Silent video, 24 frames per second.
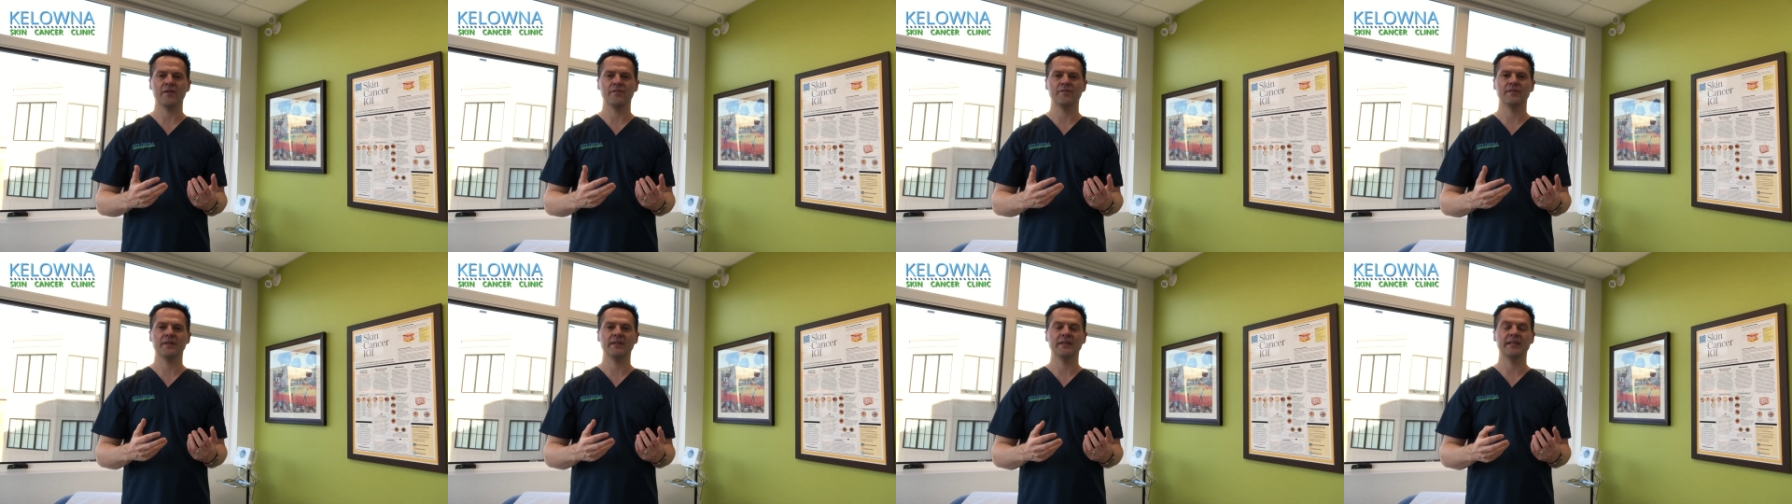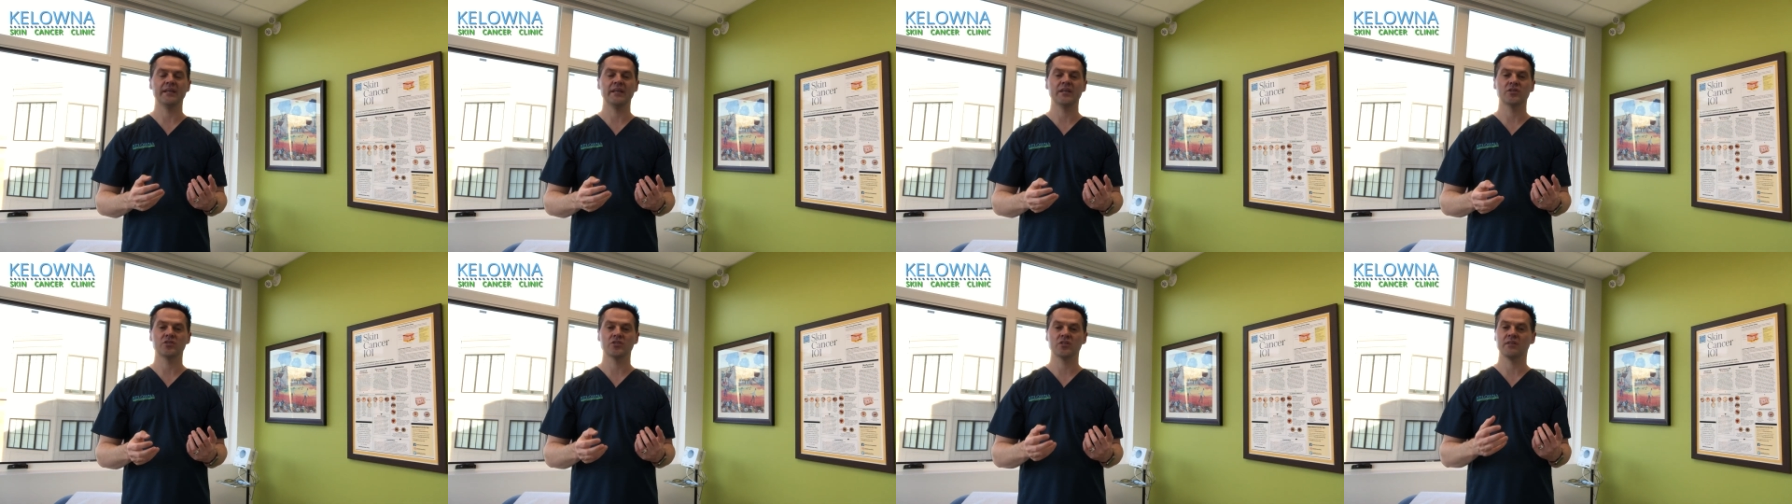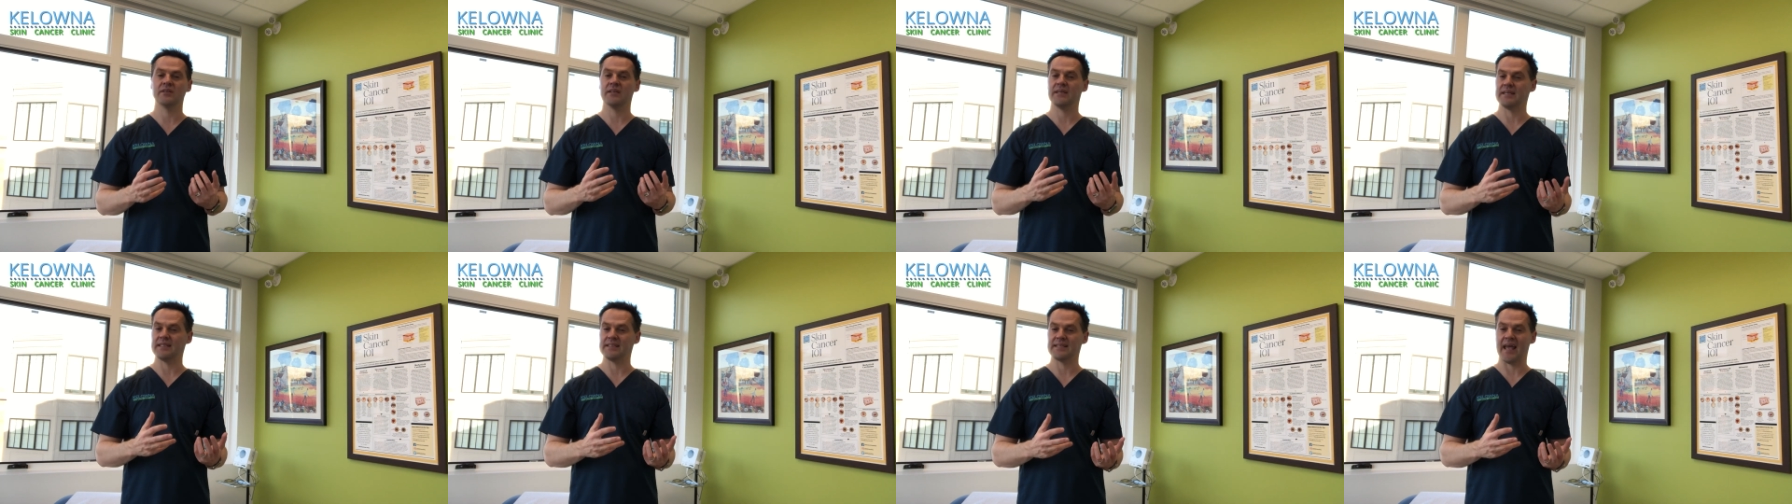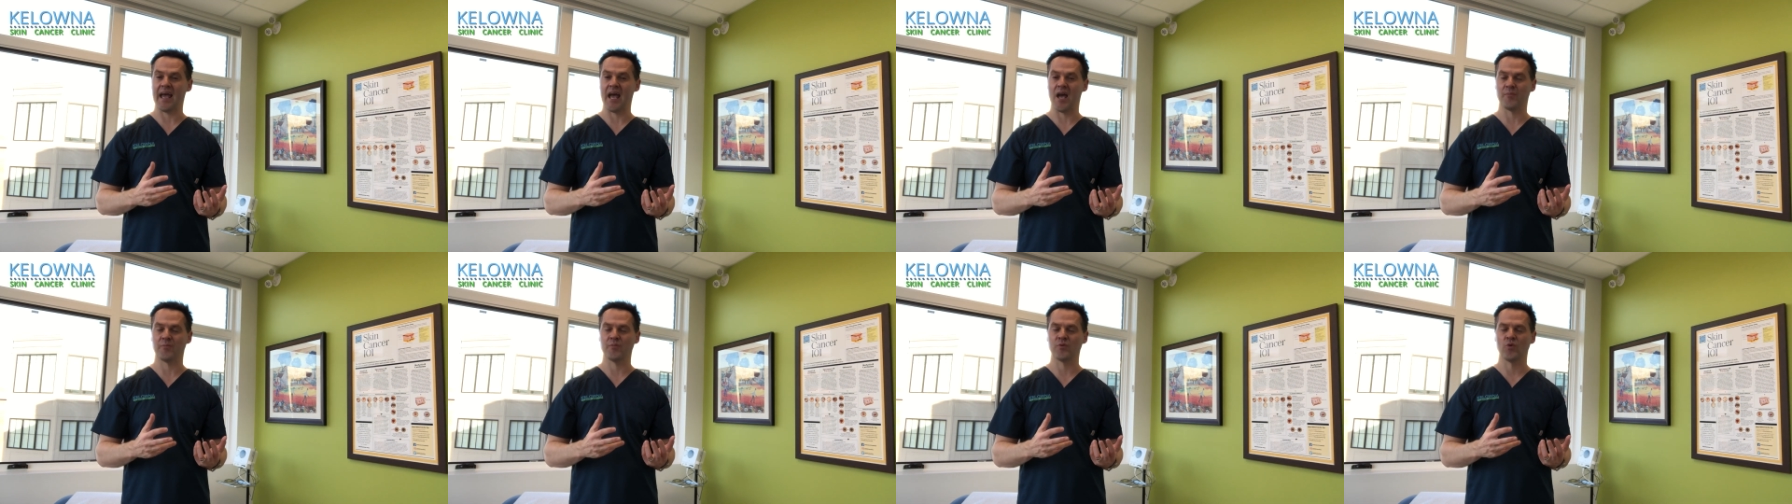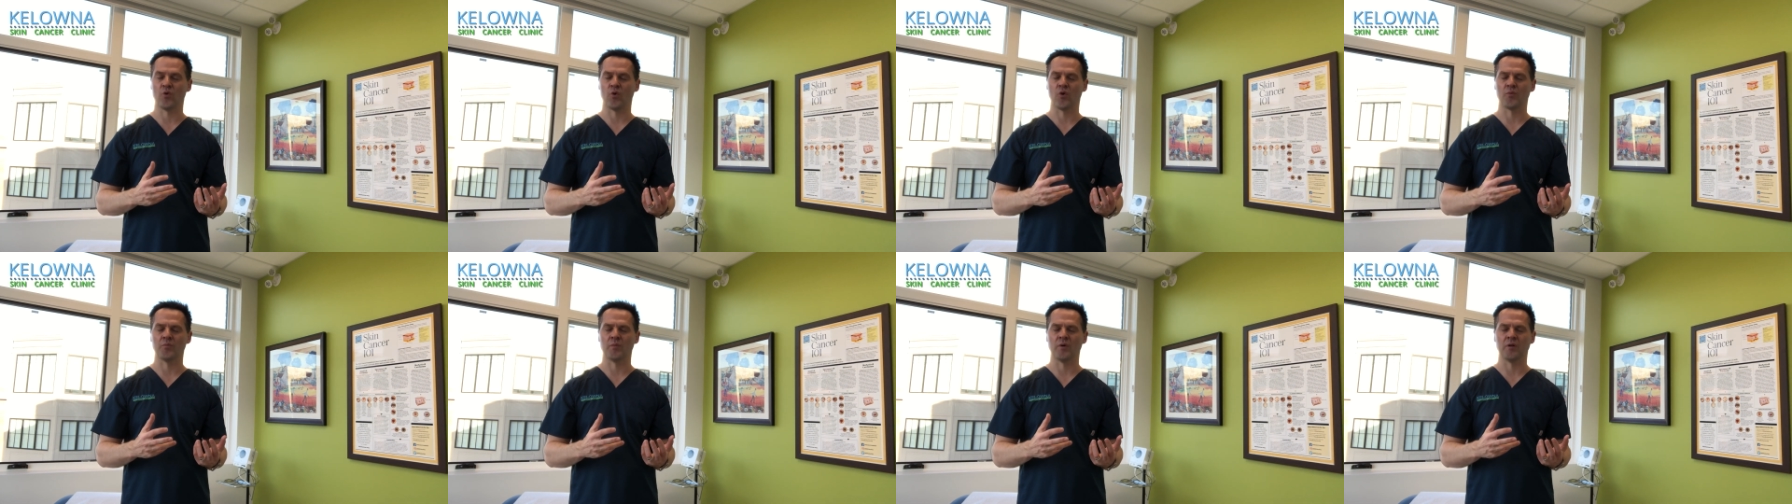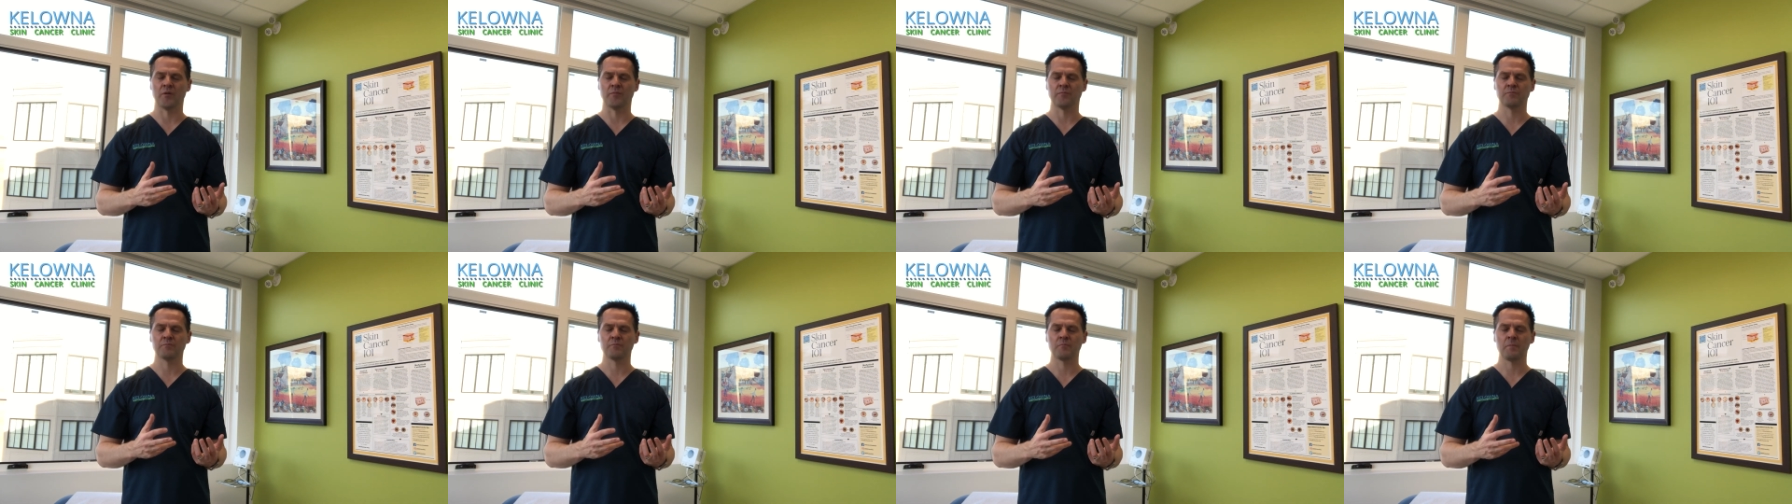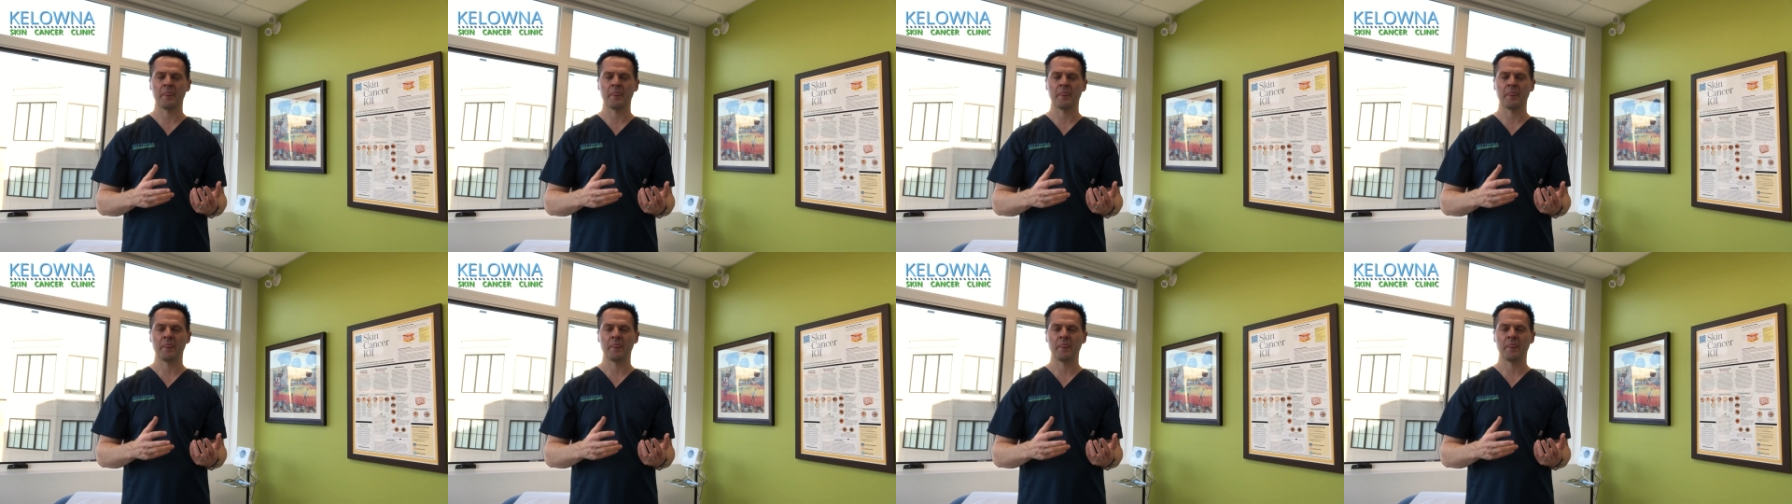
if the lesion is abnormal.